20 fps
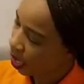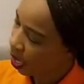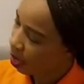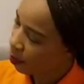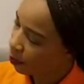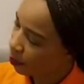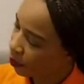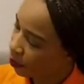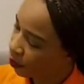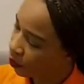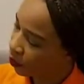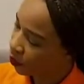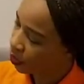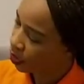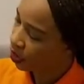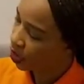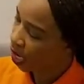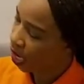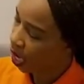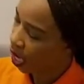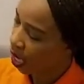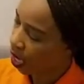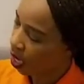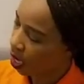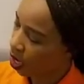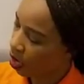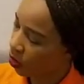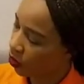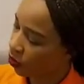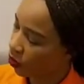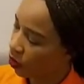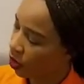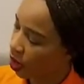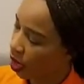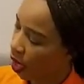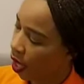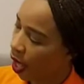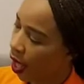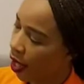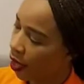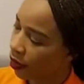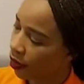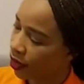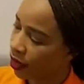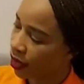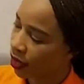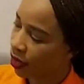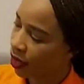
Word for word: up, down, out.